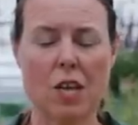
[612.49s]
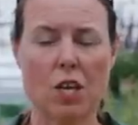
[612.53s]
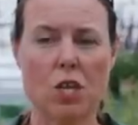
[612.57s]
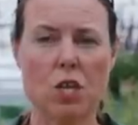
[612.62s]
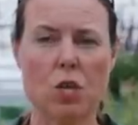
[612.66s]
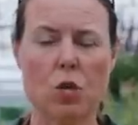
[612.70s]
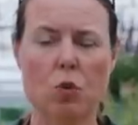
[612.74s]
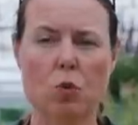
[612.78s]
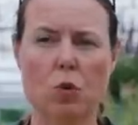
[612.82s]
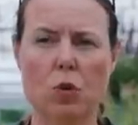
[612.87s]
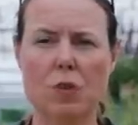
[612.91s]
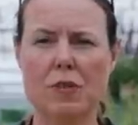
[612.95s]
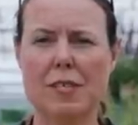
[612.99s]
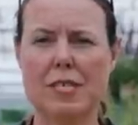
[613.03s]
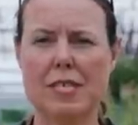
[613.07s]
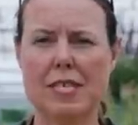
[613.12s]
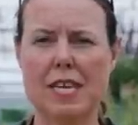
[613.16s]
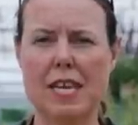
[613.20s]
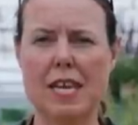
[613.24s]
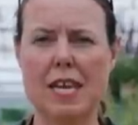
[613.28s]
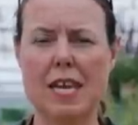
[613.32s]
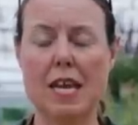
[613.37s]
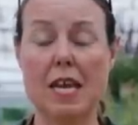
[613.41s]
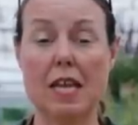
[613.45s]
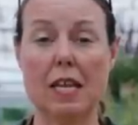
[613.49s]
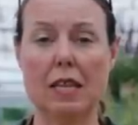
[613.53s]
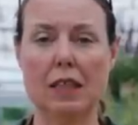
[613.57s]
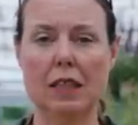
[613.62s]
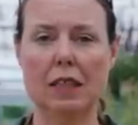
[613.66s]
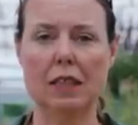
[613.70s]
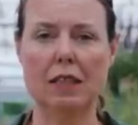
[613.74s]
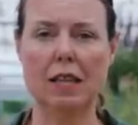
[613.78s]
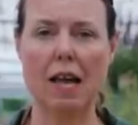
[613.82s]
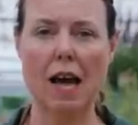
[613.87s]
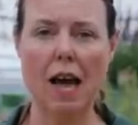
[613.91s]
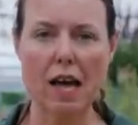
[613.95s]
You will see
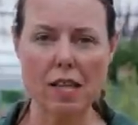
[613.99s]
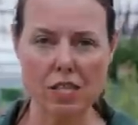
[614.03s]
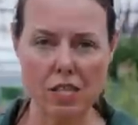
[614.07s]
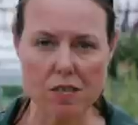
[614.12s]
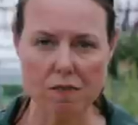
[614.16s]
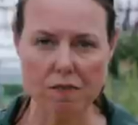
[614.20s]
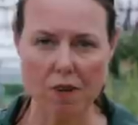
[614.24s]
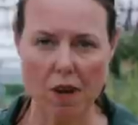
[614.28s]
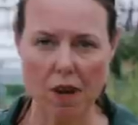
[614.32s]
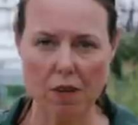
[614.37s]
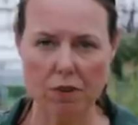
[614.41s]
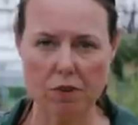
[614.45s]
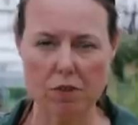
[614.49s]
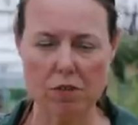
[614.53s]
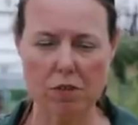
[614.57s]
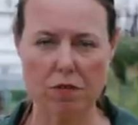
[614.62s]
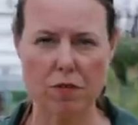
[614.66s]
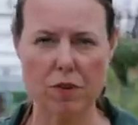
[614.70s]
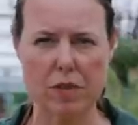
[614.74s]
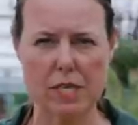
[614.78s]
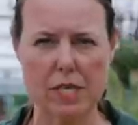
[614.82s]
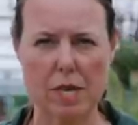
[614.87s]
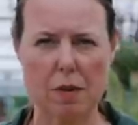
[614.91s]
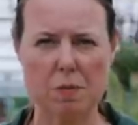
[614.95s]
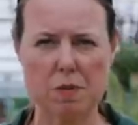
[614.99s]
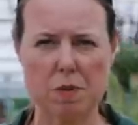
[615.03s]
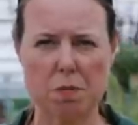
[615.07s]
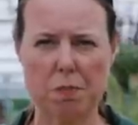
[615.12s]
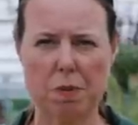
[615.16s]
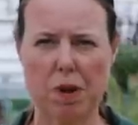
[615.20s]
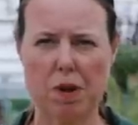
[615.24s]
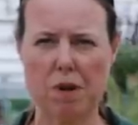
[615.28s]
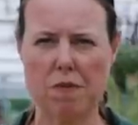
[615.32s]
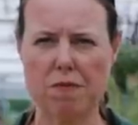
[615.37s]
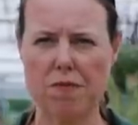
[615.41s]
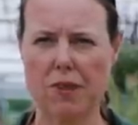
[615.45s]
lots of other different types of
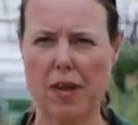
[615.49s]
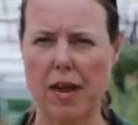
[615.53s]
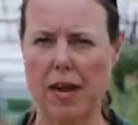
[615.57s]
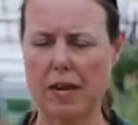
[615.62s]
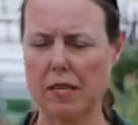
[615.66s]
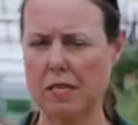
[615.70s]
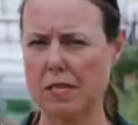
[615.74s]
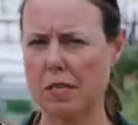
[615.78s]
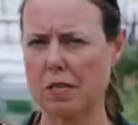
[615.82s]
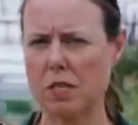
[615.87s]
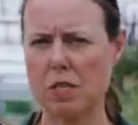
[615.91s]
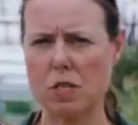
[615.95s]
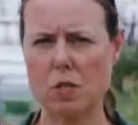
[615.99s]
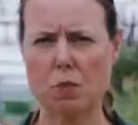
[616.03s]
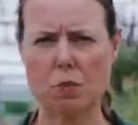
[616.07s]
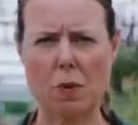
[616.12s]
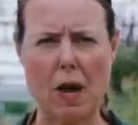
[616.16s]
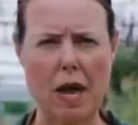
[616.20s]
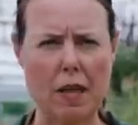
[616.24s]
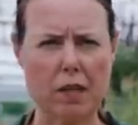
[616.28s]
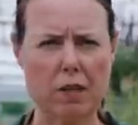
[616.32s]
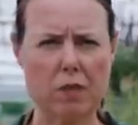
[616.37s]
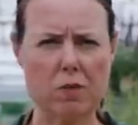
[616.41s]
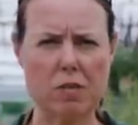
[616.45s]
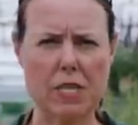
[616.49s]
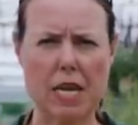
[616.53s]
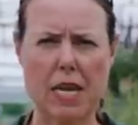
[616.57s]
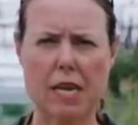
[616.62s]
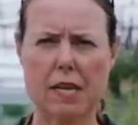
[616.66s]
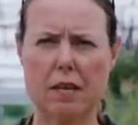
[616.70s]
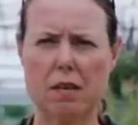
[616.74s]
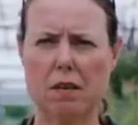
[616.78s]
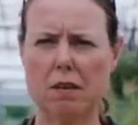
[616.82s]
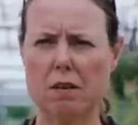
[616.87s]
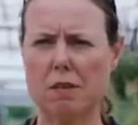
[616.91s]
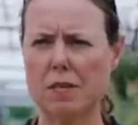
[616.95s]
butterflies,
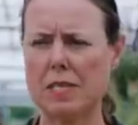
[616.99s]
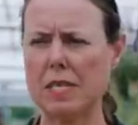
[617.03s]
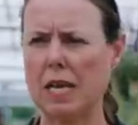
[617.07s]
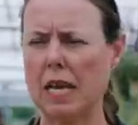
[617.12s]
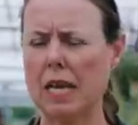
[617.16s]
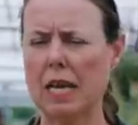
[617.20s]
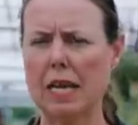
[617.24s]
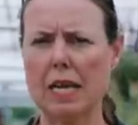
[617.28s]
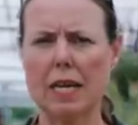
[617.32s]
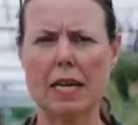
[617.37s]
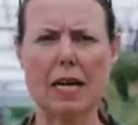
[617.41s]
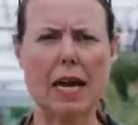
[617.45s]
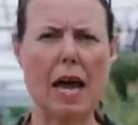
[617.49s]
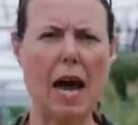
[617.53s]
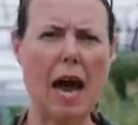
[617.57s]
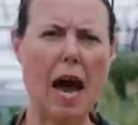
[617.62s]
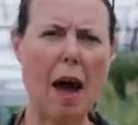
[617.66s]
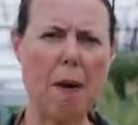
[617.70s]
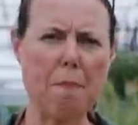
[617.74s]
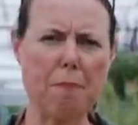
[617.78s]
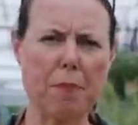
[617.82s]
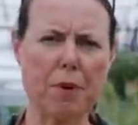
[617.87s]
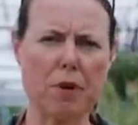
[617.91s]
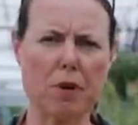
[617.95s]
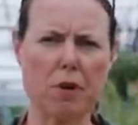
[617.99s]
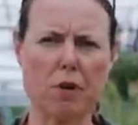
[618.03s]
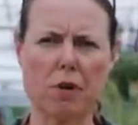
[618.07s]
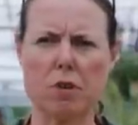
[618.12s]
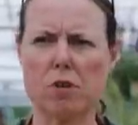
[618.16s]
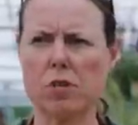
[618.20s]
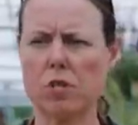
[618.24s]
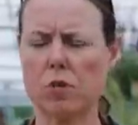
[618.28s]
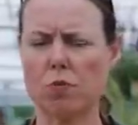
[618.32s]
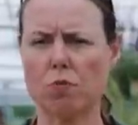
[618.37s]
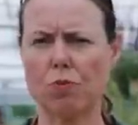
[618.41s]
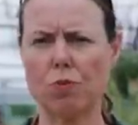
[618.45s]
swallowtails,
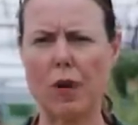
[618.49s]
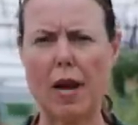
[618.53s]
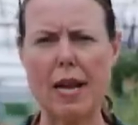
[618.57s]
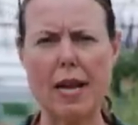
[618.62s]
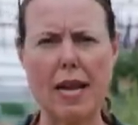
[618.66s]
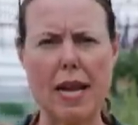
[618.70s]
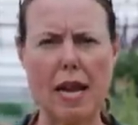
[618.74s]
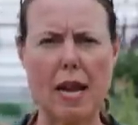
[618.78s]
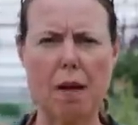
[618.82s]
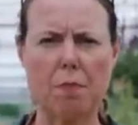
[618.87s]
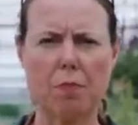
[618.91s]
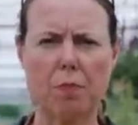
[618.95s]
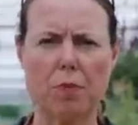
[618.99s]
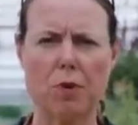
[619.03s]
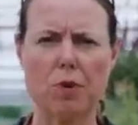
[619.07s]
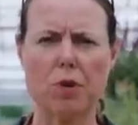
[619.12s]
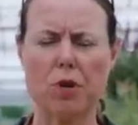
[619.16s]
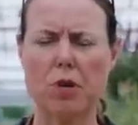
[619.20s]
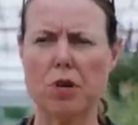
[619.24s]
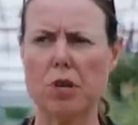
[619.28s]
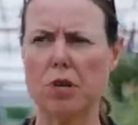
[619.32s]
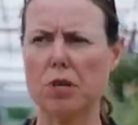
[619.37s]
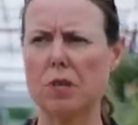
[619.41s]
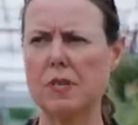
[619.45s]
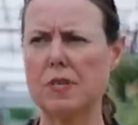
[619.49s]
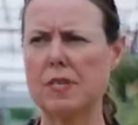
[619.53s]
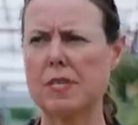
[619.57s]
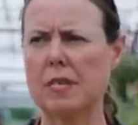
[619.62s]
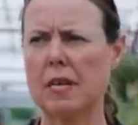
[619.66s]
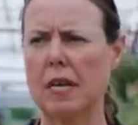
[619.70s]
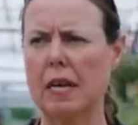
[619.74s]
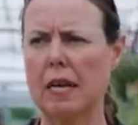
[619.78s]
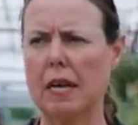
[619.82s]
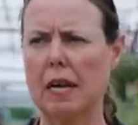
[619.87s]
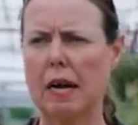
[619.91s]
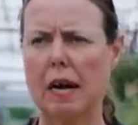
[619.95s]
coppers, red admirals,
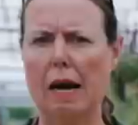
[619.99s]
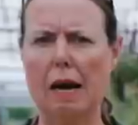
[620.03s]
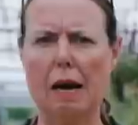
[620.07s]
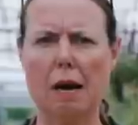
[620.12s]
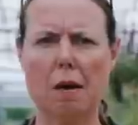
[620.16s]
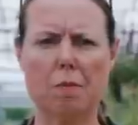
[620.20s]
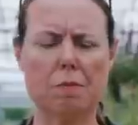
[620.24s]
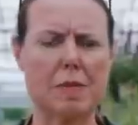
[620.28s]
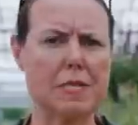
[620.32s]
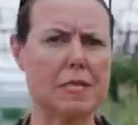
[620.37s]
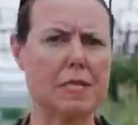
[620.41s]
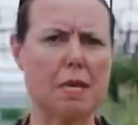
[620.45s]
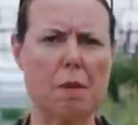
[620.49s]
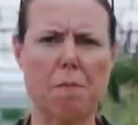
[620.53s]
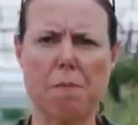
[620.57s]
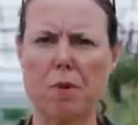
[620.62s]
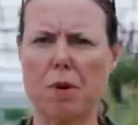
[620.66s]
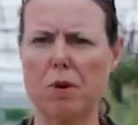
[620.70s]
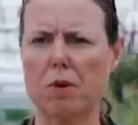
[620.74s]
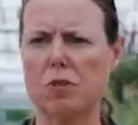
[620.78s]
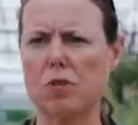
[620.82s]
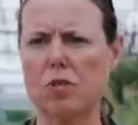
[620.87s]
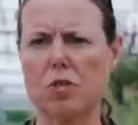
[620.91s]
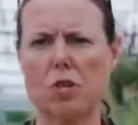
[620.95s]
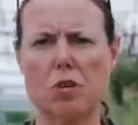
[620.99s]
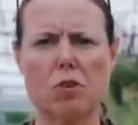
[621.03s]
skippers.